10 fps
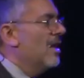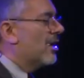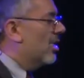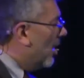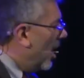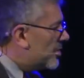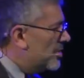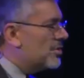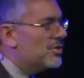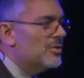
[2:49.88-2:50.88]

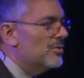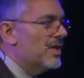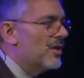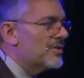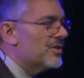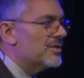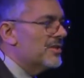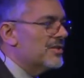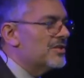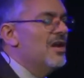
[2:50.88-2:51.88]
Colossians 2 tells us
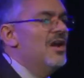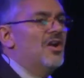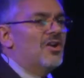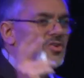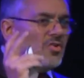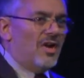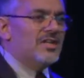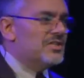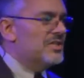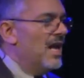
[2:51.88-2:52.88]
this:
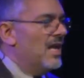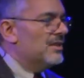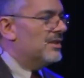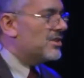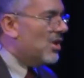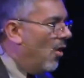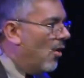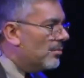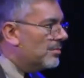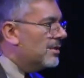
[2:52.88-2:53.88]
Christ
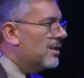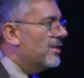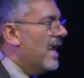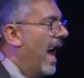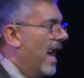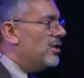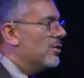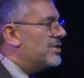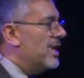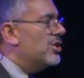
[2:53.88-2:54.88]
disarmed the
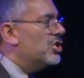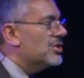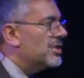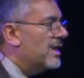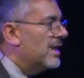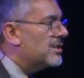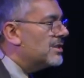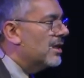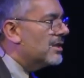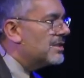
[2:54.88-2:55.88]
accusations
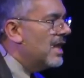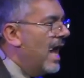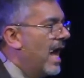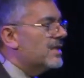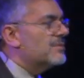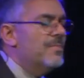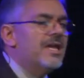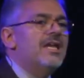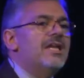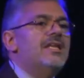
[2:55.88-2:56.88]
against us and has
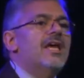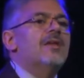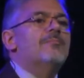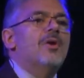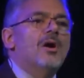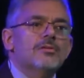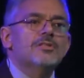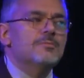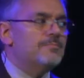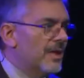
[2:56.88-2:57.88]
made a public
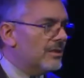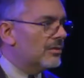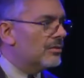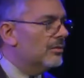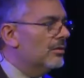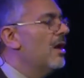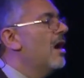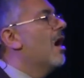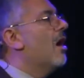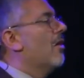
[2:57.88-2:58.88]
spectacle
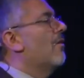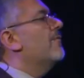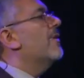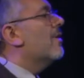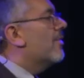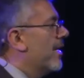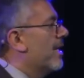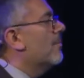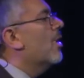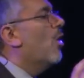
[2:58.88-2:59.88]
of
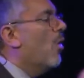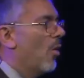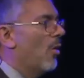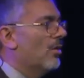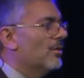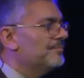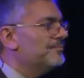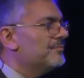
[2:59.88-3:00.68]
them all.